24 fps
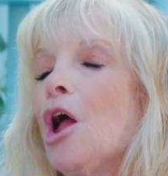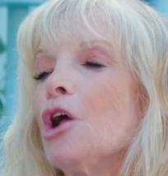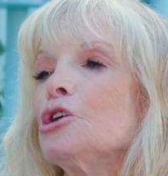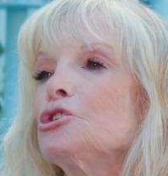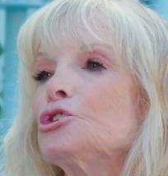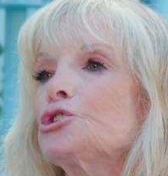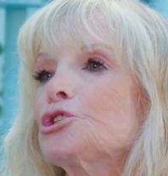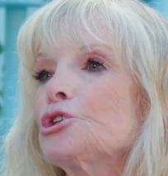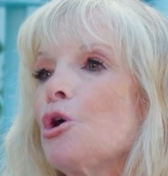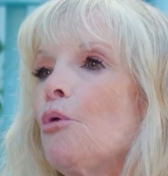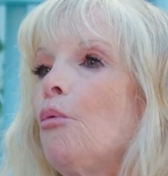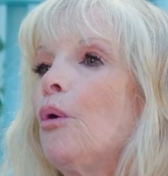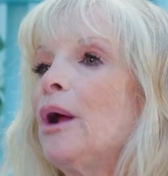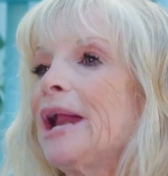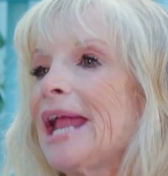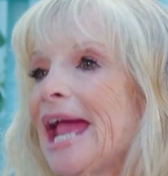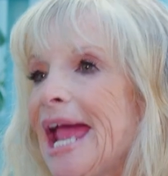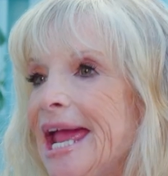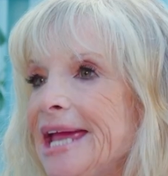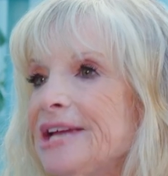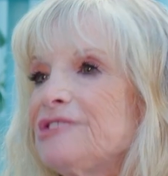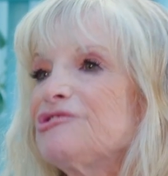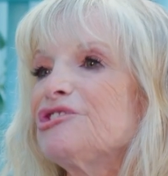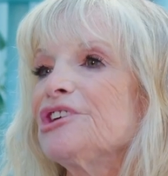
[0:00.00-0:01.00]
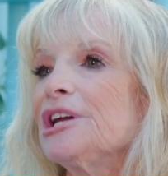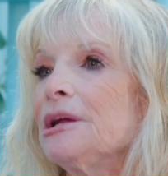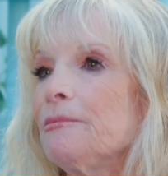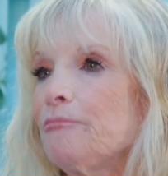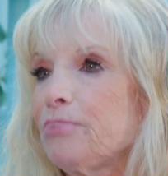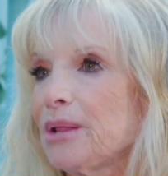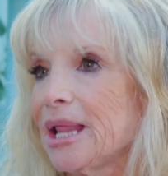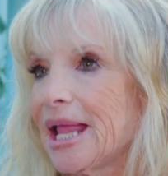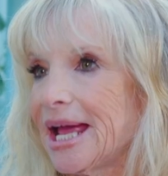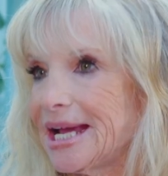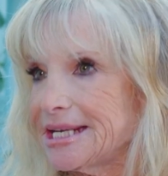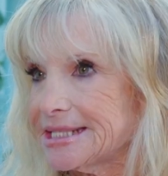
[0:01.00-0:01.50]
So what aging in
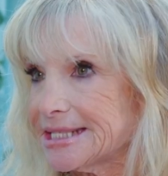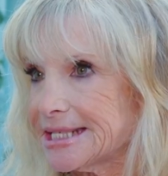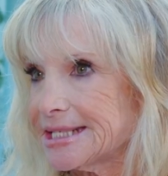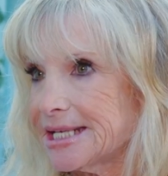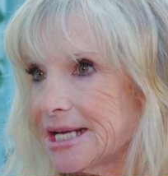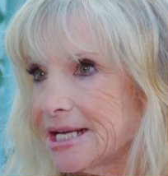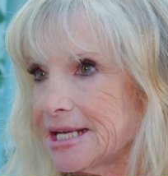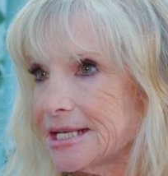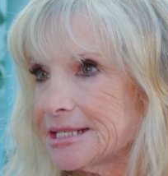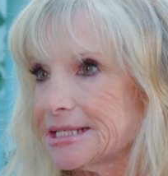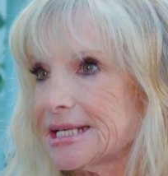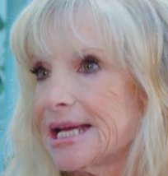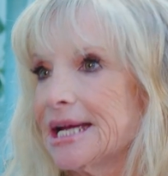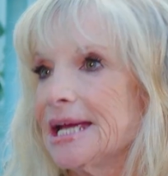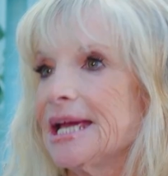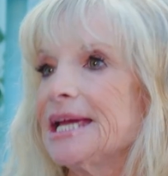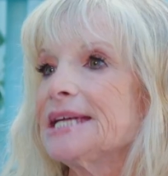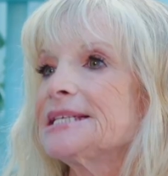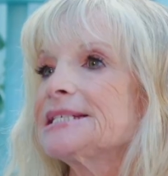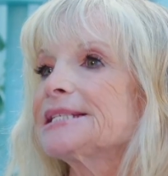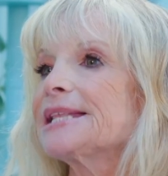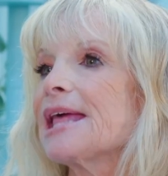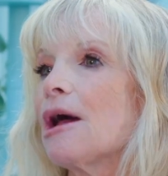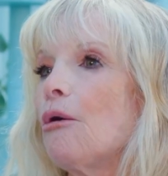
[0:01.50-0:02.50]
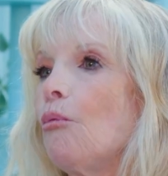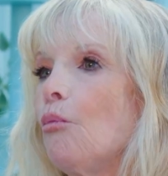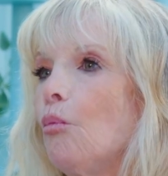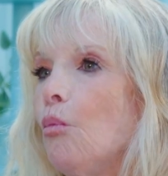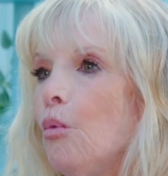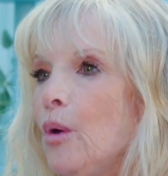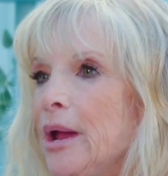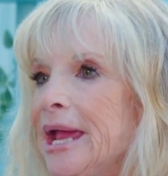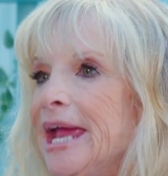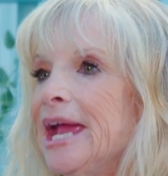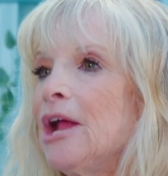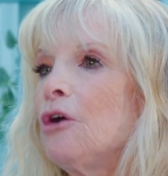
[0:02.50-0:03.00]
place is that
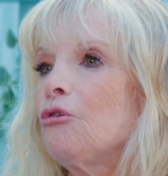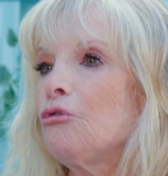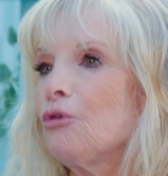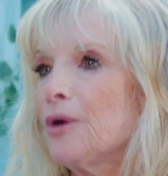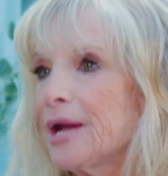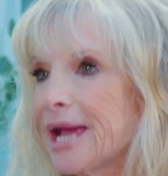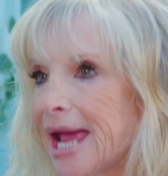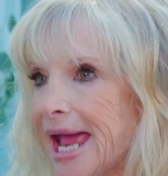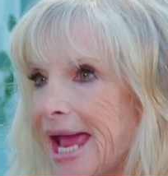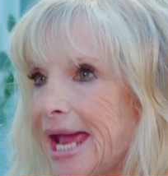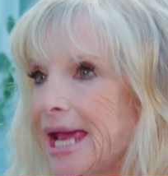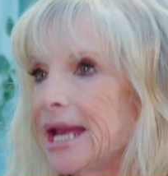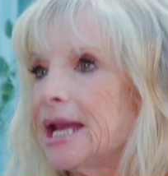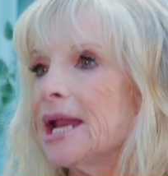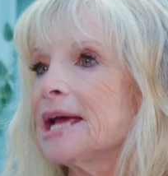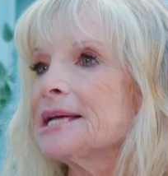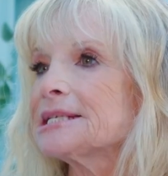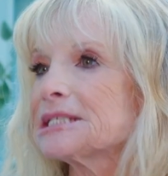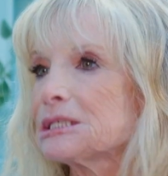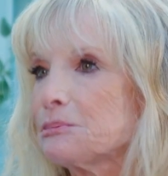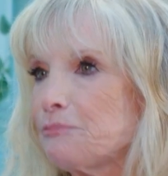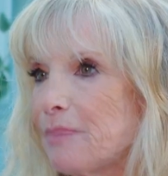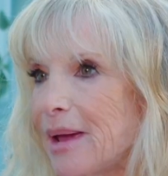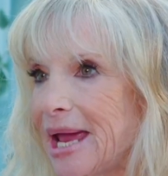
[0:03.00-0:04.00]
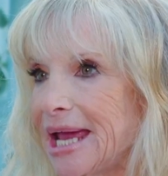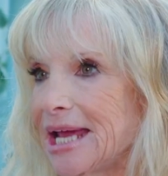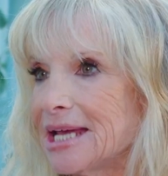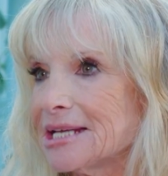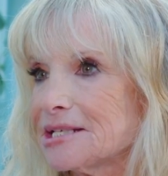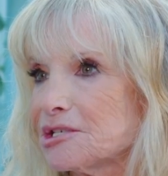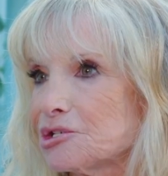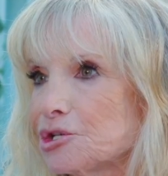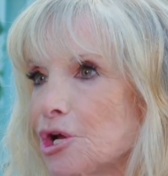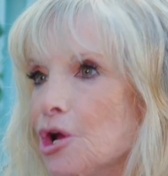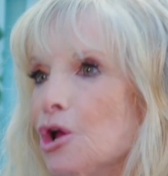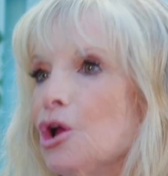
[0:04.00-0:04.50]
we create a
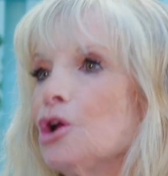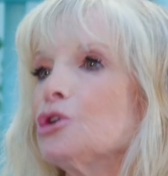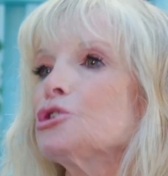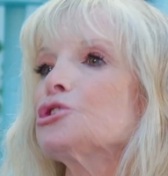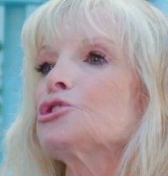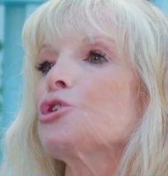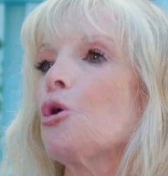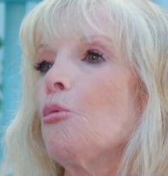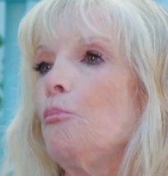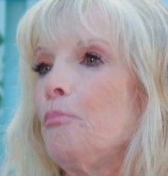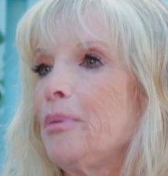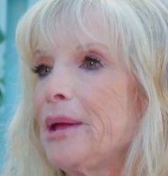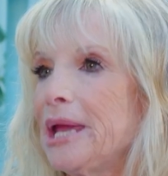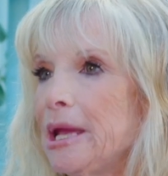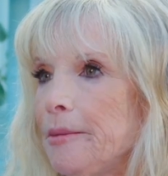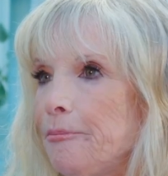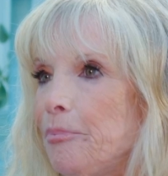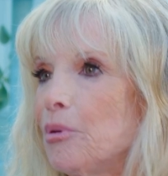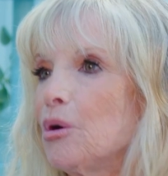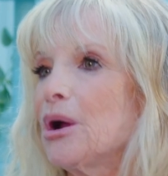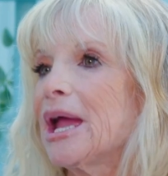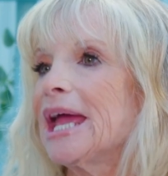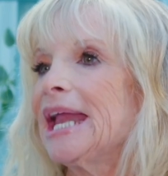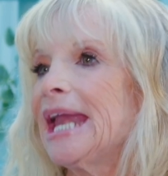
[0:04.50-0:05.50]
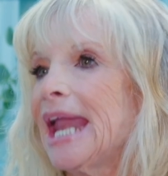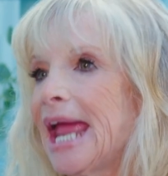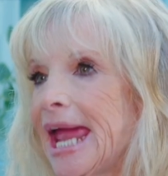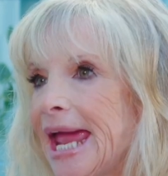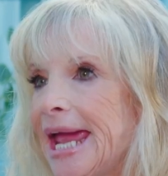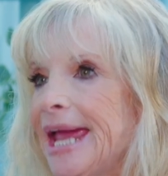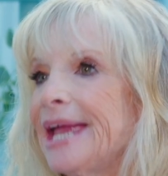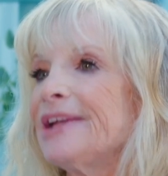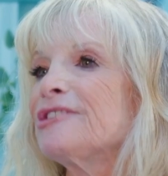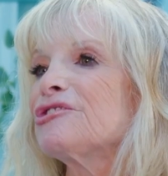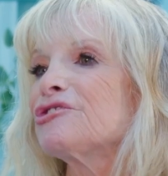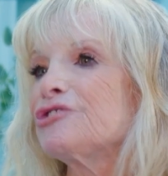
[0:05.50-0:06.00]
space so people can
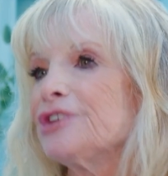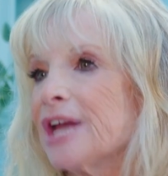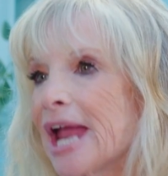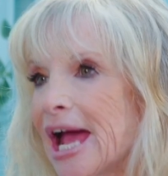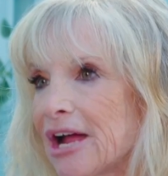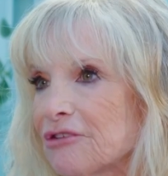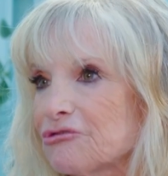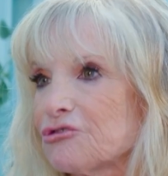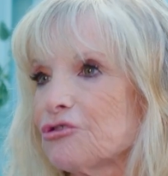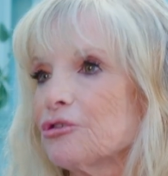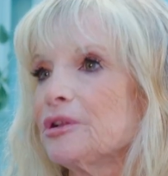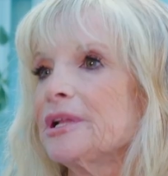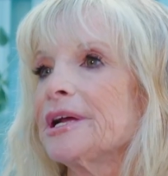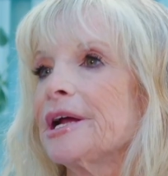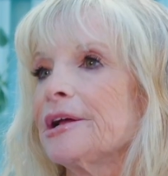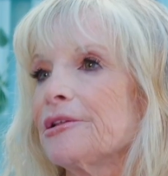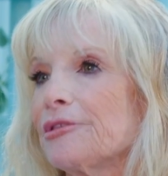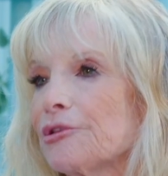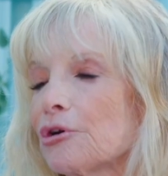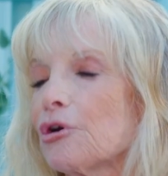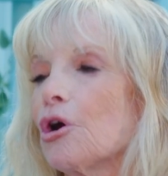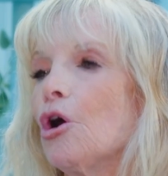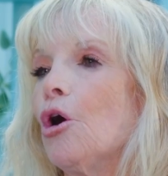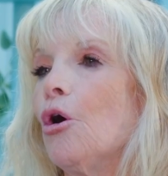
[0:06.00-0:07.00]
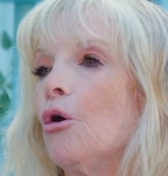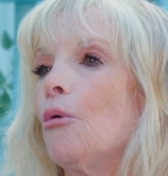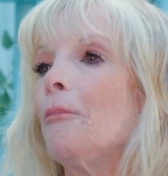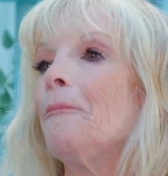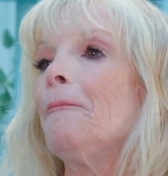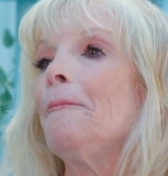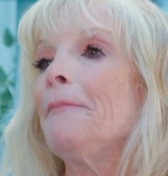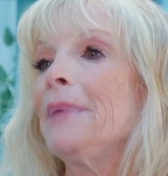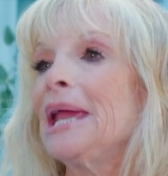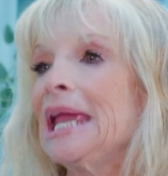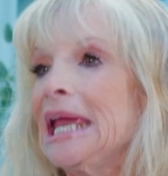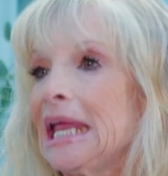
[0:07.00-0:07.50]
age naturally in their home,
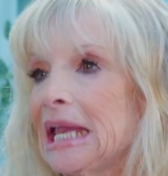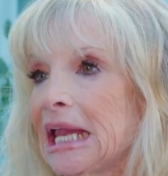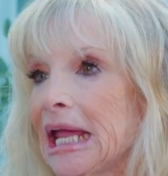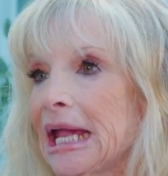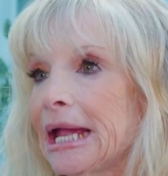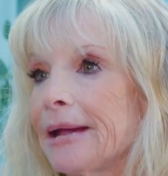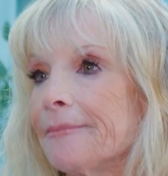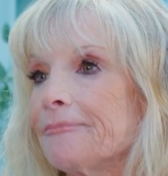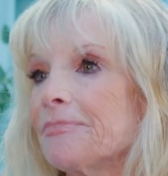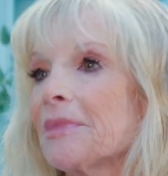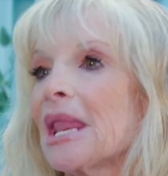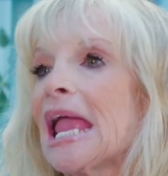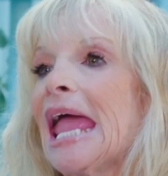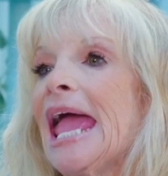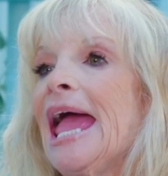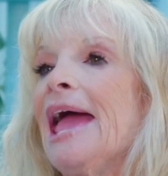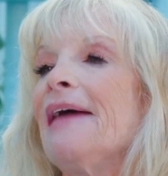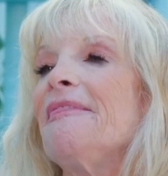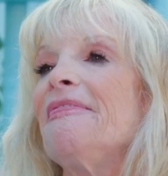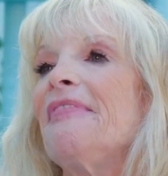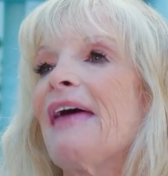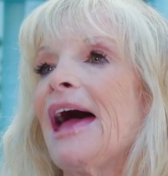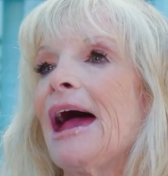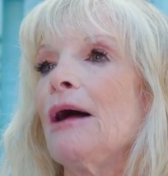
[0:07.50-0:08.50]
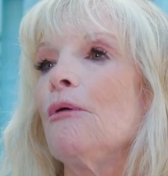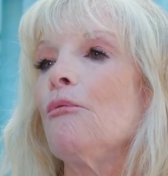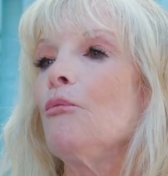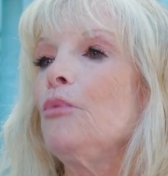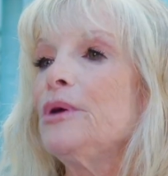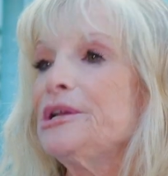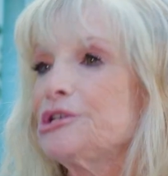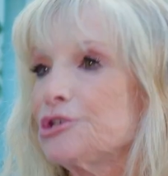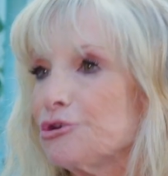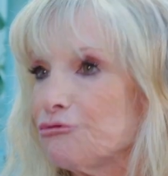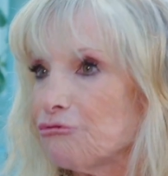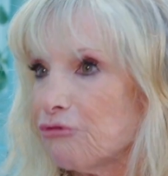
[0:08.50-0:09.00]
meaning that
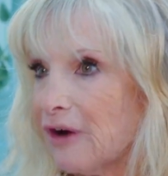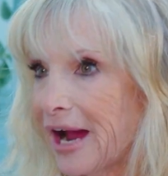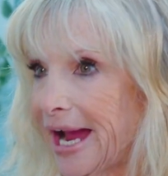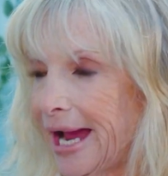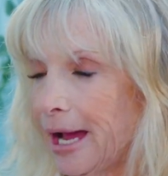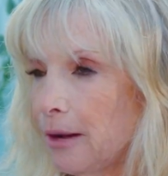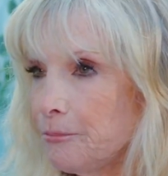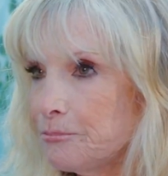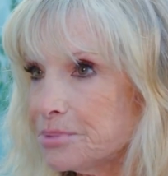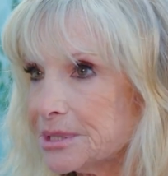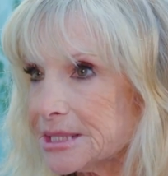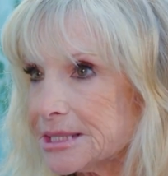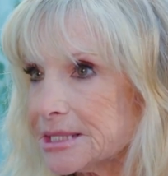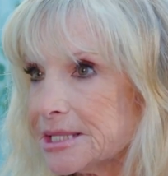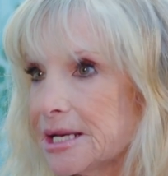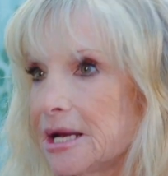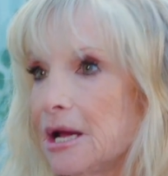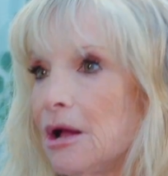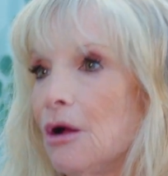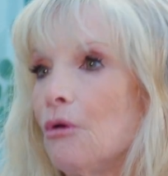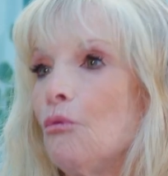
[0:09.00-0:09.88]
we do ramps,